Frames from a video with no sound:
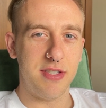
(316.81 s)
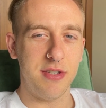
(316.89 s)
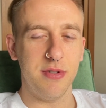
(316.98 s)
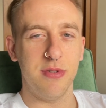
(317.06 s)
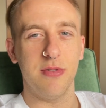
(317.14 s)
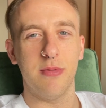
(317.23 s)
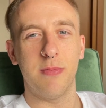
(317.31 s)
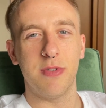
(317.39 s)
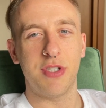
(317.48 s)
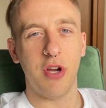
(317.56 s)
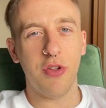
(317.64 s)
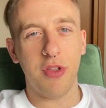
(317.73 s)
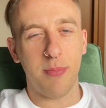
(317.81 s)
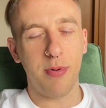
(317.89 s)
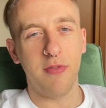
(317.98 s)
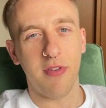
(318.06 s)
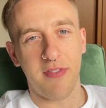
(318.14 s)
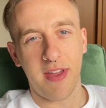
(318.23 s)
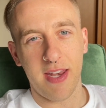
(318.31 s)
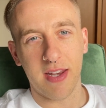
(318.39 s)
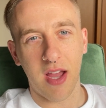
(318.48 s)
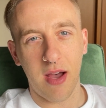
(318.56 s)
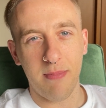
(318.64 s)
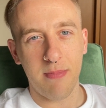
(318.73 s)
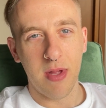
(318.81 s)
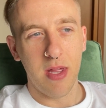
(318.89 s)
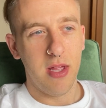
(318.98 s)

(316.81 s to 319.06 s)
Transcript: to show the proof of income